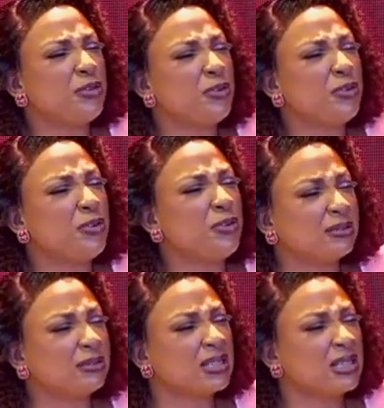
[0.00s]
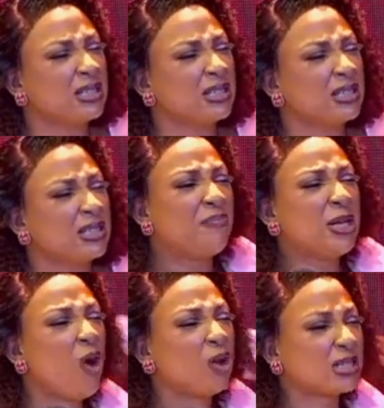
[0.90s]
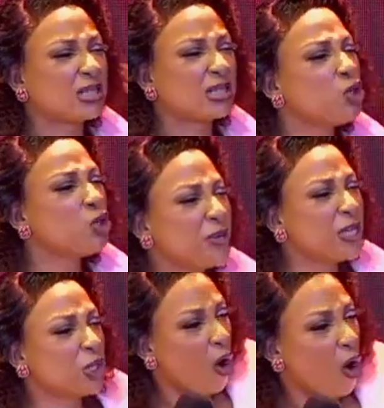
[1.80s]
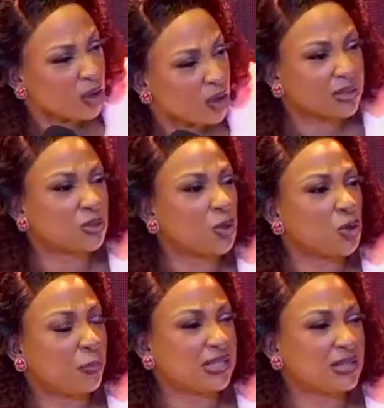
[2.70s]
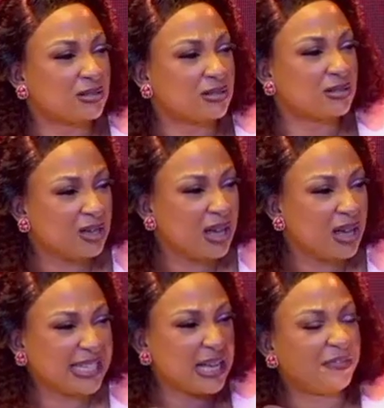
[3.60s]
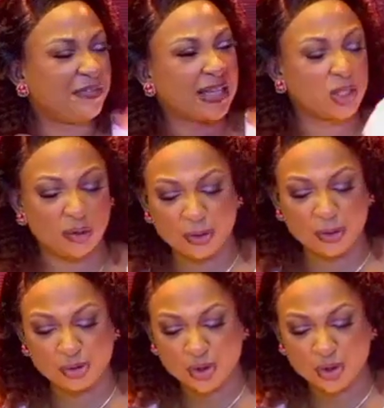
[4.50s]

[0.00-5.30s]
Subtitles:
felt you have been hurt. So you bring your hurt to your present and it affects your future.